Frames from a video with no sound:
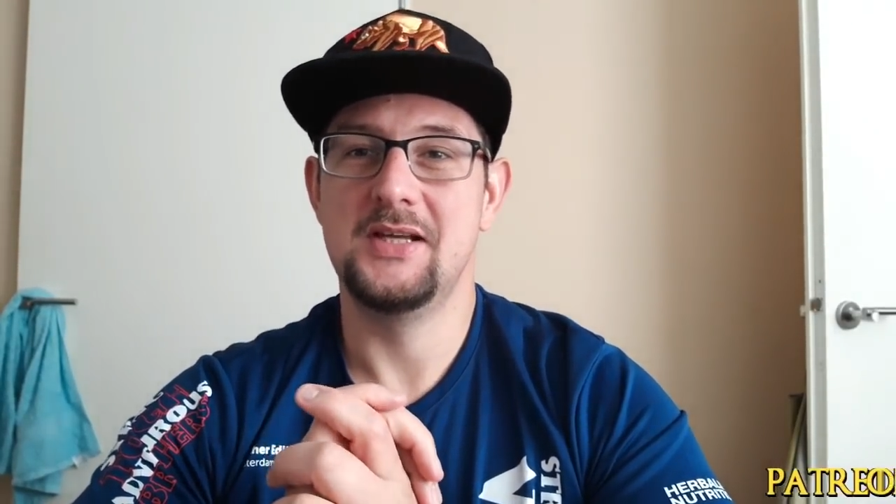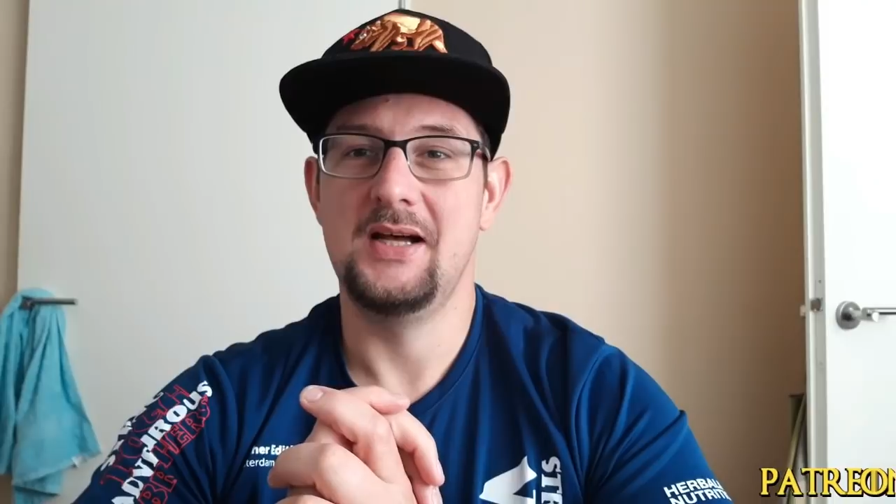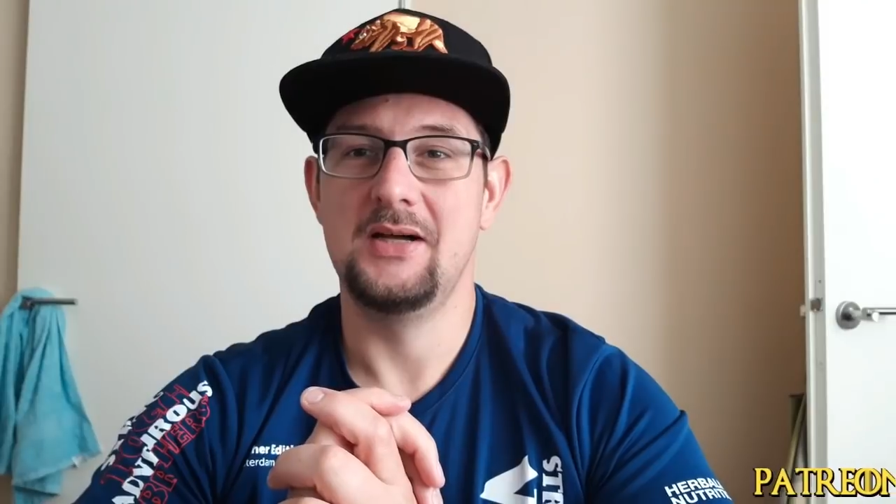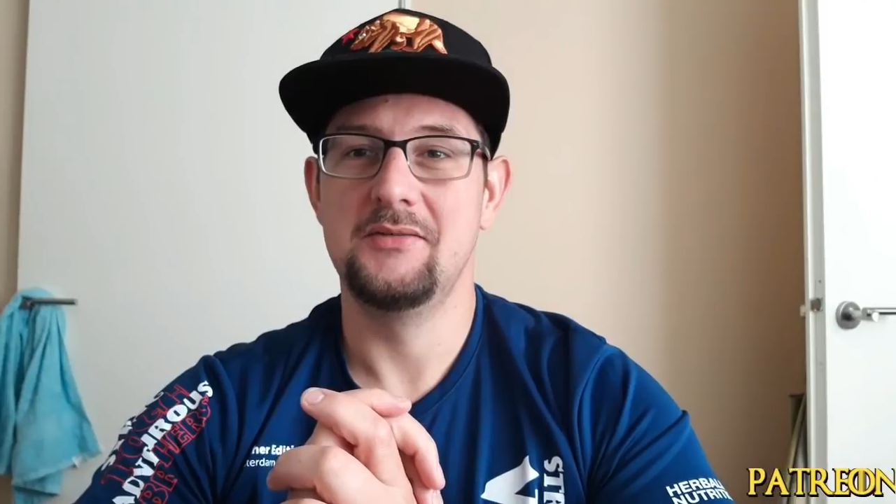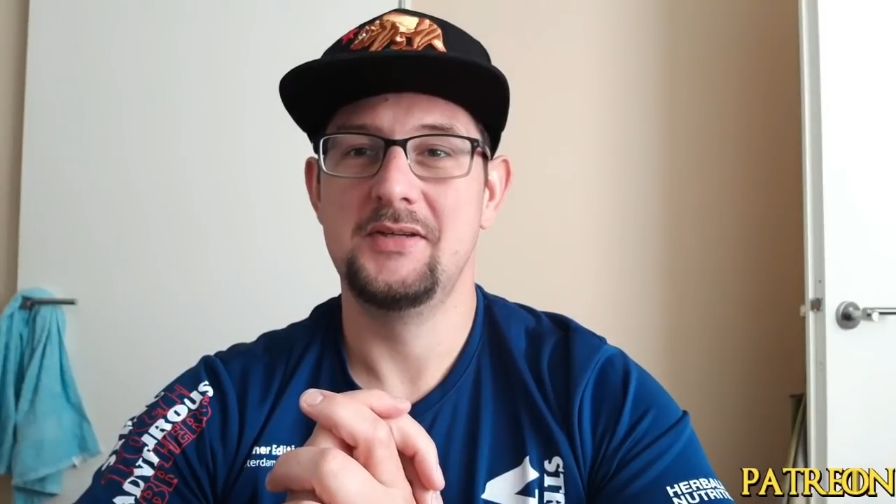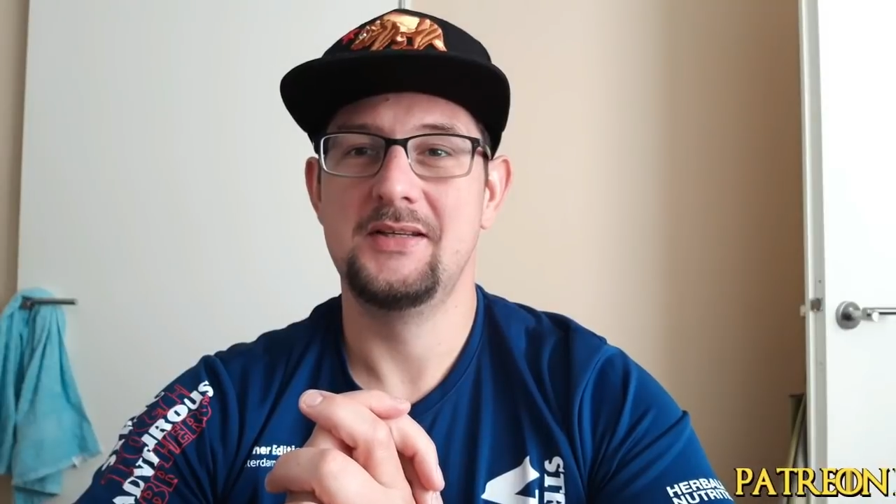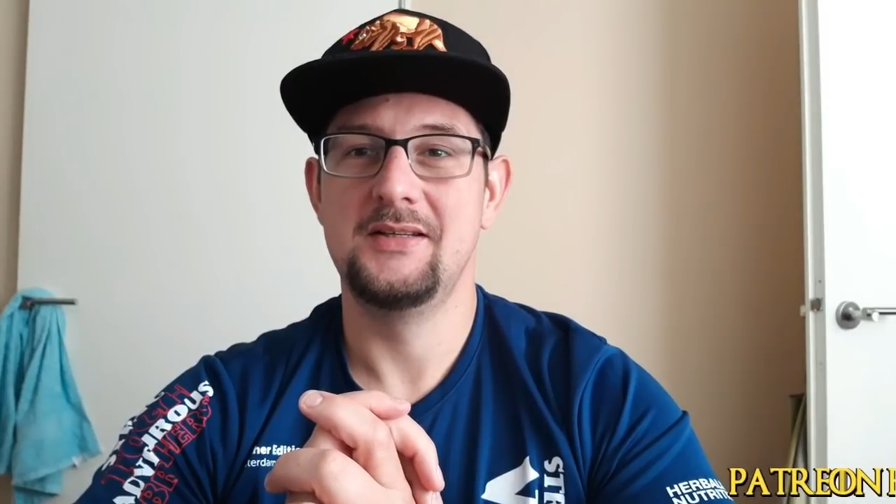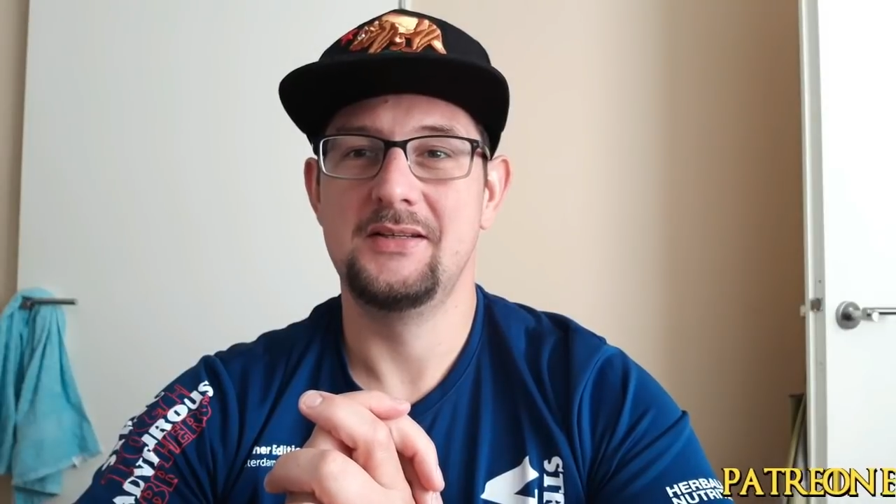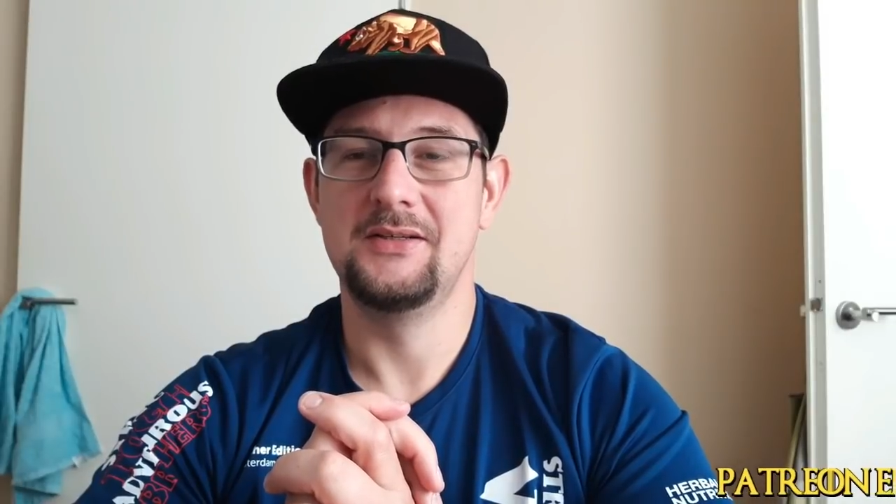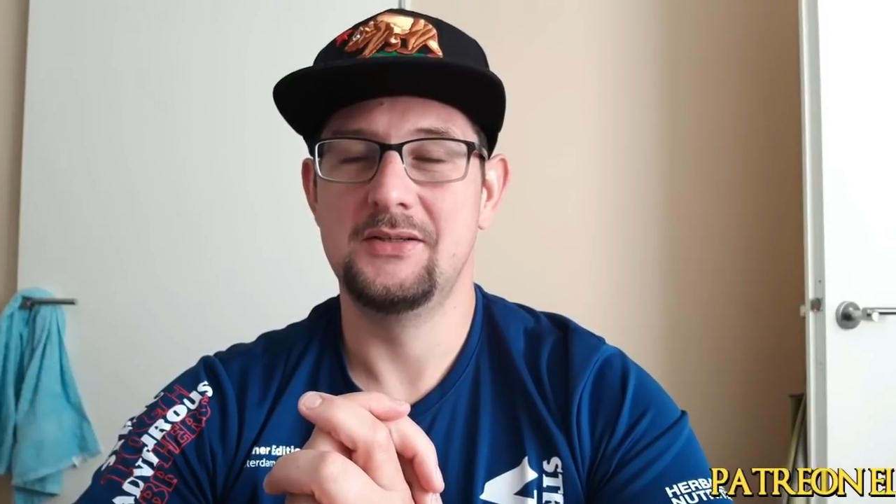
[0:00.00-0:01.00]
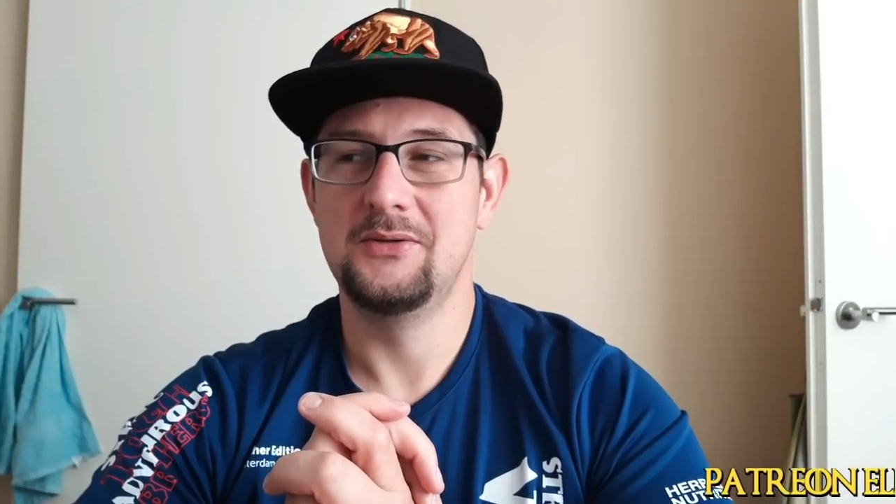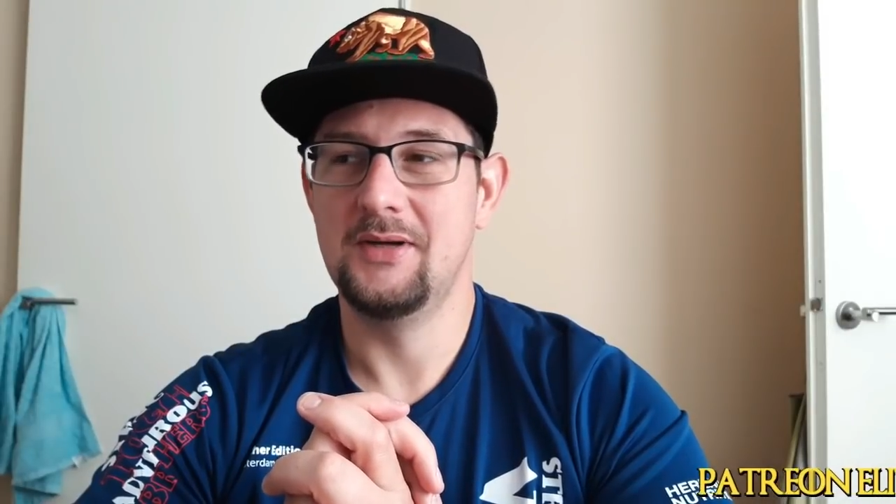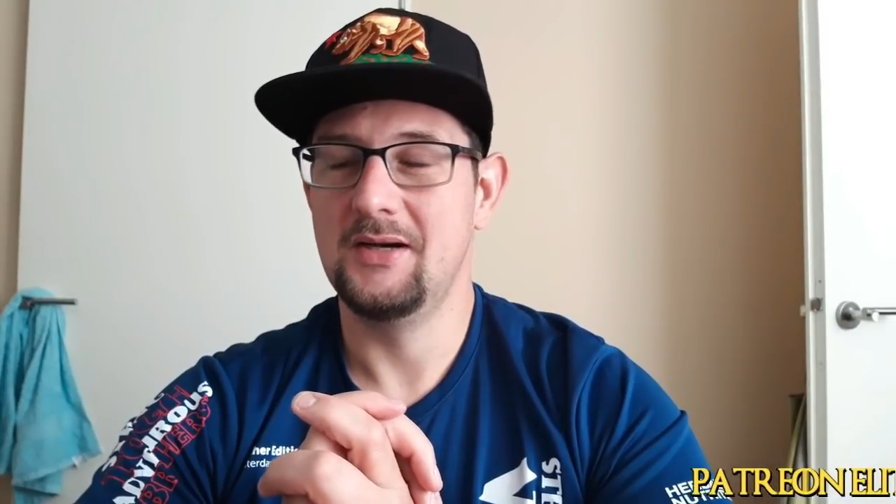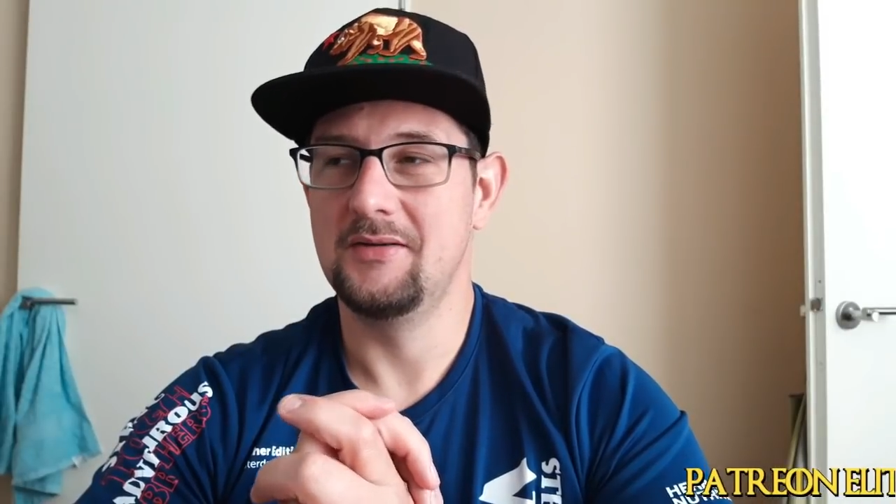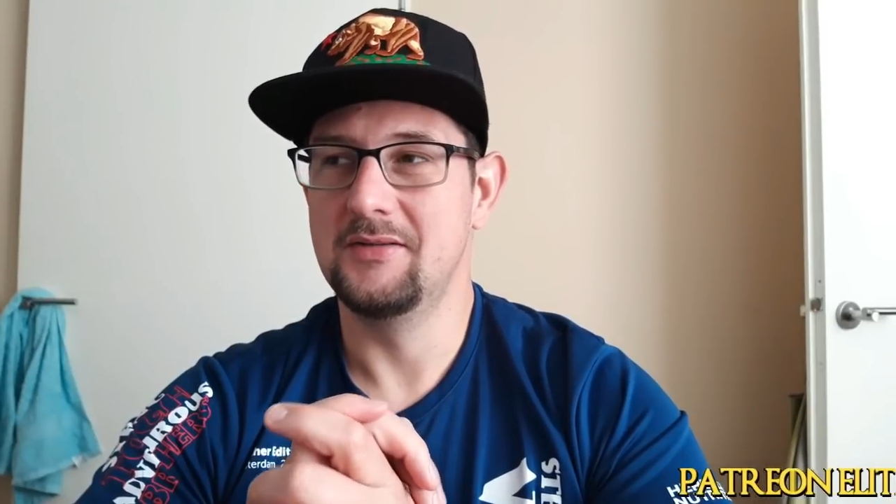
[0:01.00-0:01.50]
out of it, you know,
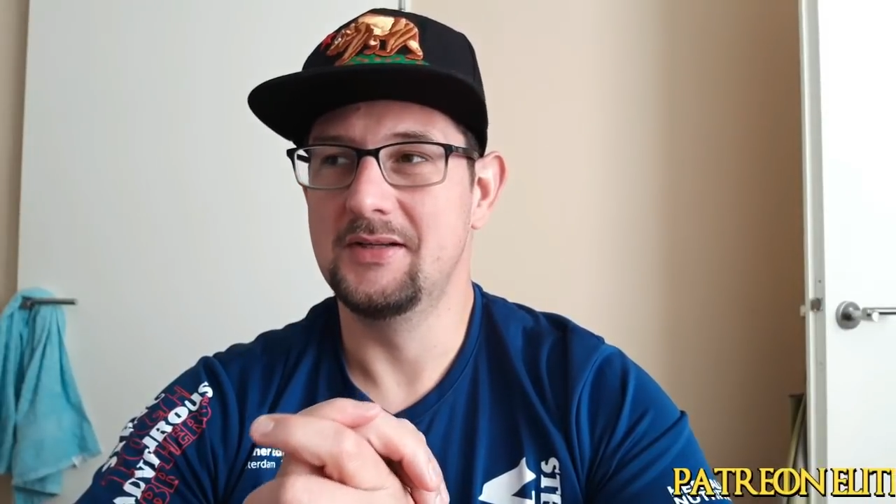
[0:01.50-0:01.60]
out